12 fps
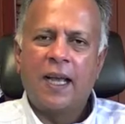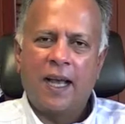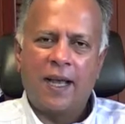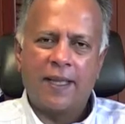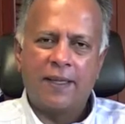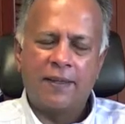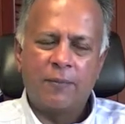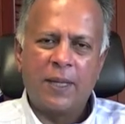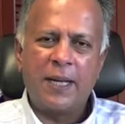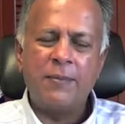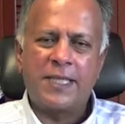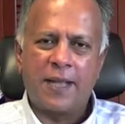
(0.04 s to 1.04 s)
Hi,
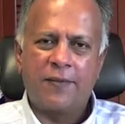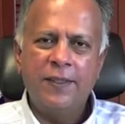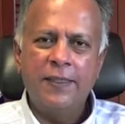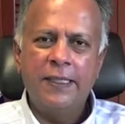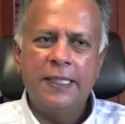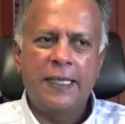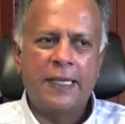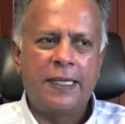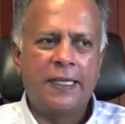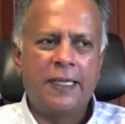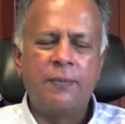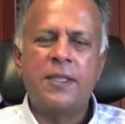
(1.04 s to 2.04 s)
my name is Devan.
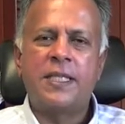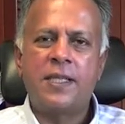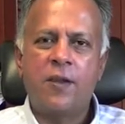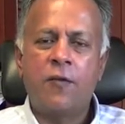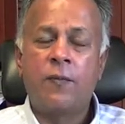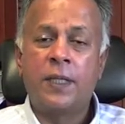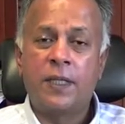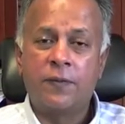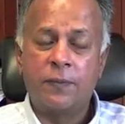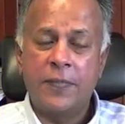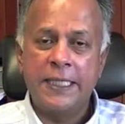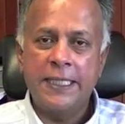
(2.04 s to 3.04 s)
I'm the CEO of
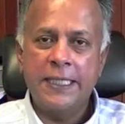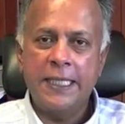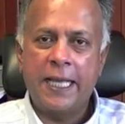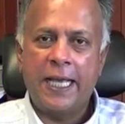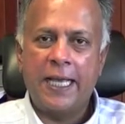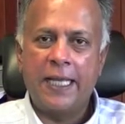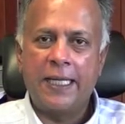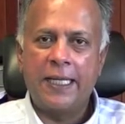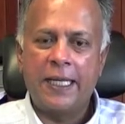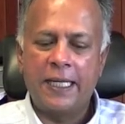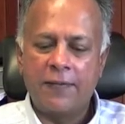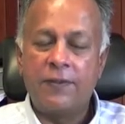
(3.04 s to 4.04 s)
McGovern Media
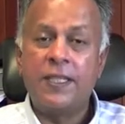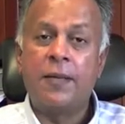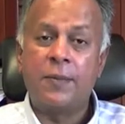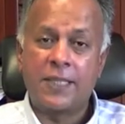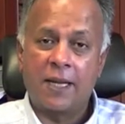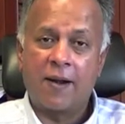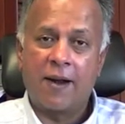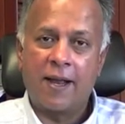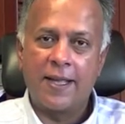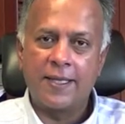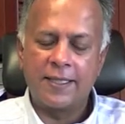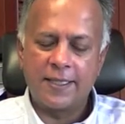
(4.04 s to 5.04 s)
and I live in Damansara
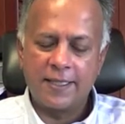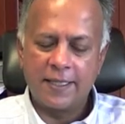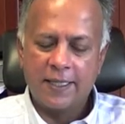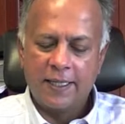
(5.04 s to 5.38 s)
Heights.